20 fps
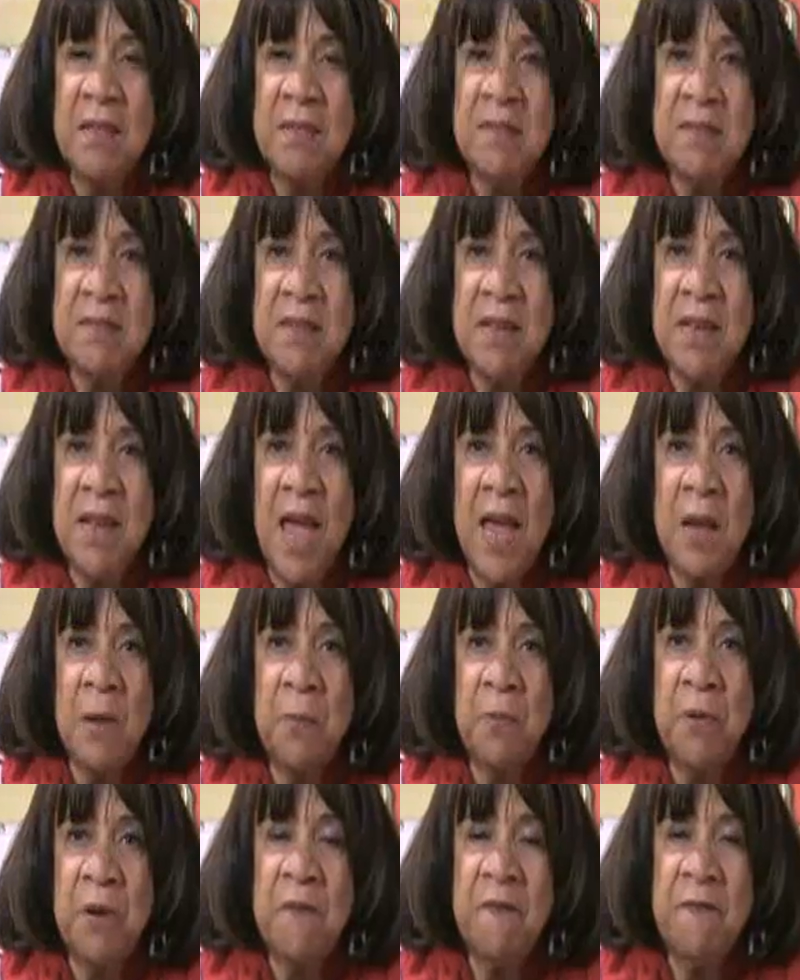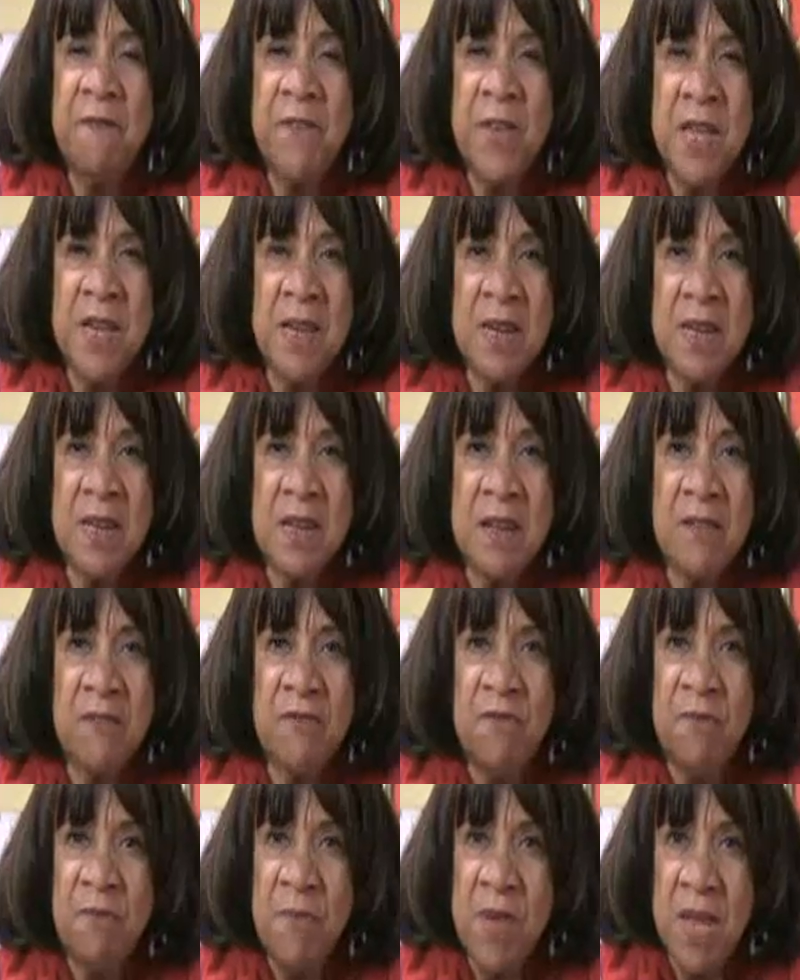is like
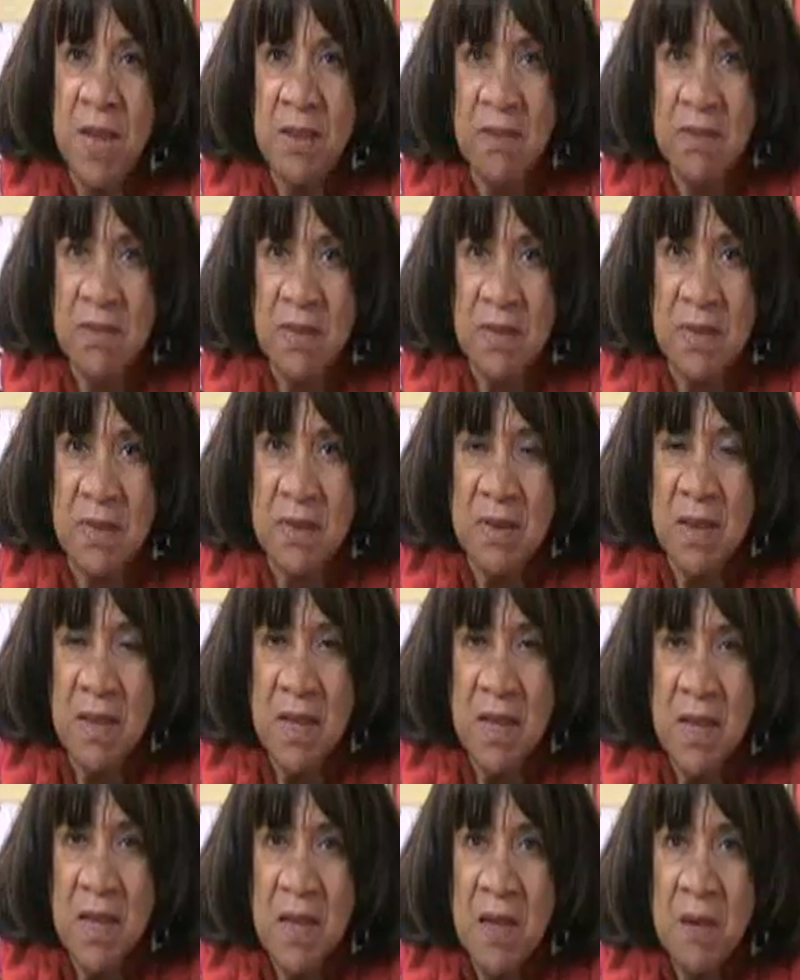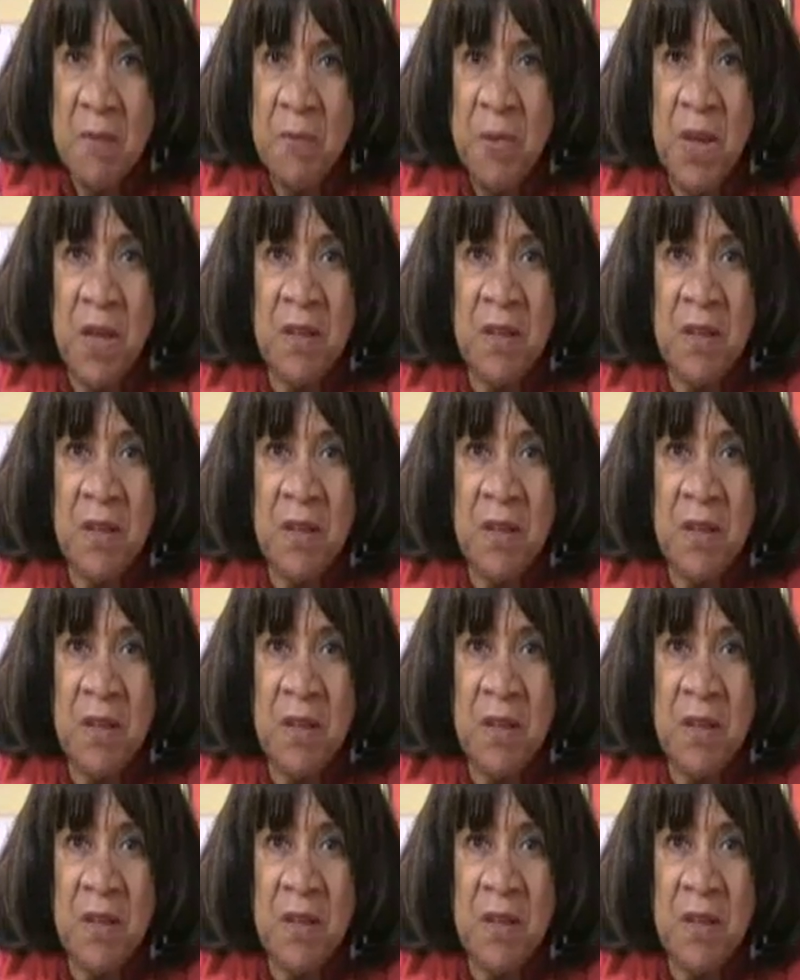preventative medicine. Medicine, amen.